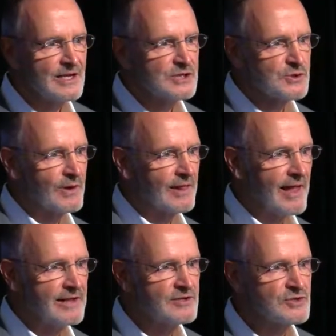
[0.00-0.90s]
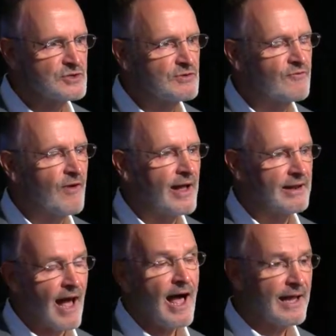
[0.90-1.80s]
So I'd like to
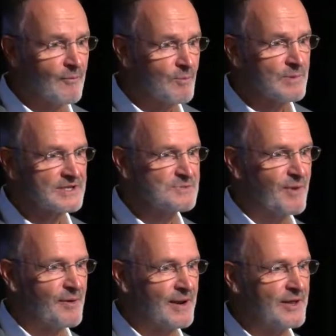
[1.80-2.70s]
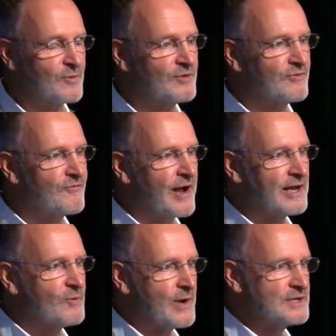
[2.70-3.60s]
find, I am experimenting with
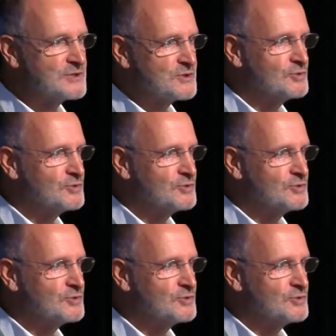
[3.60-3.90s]
finding ways